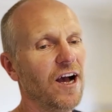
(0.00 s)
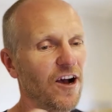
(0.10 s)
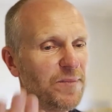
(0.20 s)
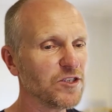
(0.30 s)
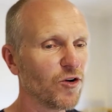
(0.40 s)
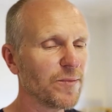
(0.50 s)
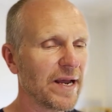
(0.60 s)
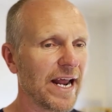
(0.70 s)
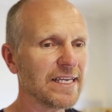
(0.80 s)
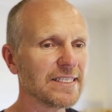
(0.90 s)
I've been talking about
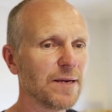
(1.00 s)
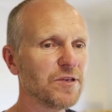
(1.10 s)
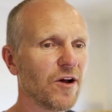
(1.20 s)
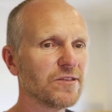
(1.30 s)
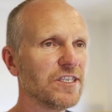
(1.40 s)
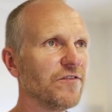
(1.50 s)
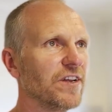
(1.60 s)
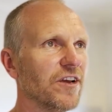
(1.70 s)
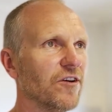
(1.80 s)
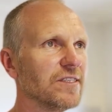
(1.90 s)
adding subtitles to your
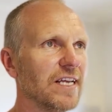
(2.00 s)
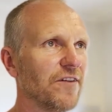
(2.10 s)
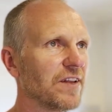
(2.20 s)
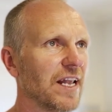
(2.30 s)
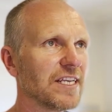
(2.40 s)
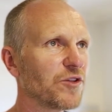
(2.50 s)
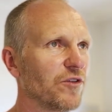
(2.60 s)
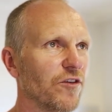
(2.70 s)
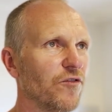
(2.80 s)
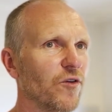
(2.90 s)
videos now for the last three
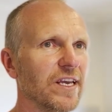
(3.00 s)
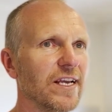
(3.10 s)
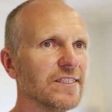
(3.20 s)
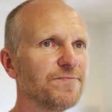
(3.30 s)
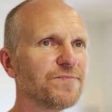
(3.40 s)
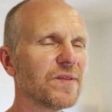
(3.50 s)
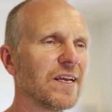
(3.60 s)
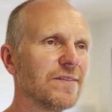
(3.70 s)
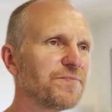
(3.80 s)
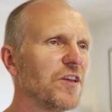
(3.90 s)
or four years.
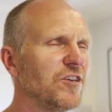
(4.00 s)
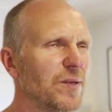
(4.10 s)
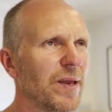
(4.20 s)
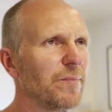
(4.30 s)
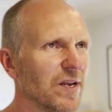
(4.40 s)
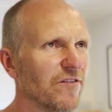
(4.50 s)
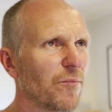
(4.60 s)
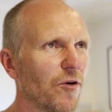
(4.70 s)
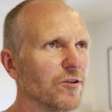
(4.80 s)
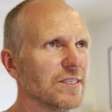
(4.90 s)
It used to be a bit of a
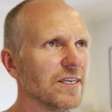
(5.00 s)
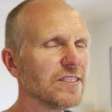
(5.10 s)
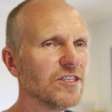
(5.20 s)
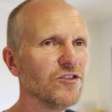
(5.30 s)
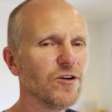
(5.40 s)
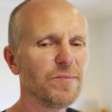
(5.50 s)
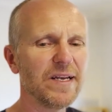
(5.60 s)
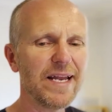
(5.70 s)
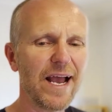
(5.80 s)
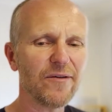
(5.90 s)
process to do it, but
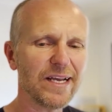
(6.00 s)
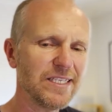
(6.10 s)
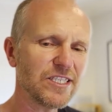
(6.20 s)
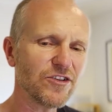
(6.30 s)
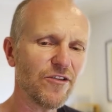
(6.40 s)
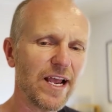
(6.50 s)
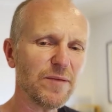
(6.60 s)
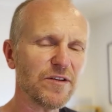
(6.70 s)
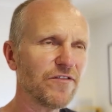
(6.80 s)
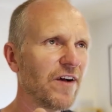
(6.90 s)
now Instagram
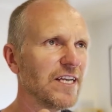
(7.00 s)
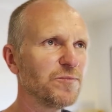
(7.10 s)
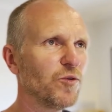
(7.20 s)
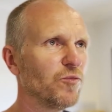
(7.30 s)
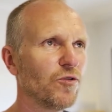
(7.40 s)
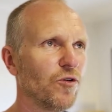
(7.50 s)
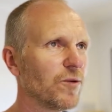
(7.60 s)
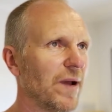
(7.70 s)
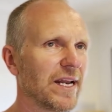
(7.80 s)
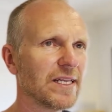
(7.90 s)
and Facebook will
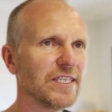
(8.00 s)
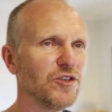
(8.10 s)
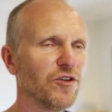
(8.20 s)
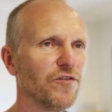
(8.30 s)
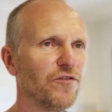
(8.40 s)
automatically do it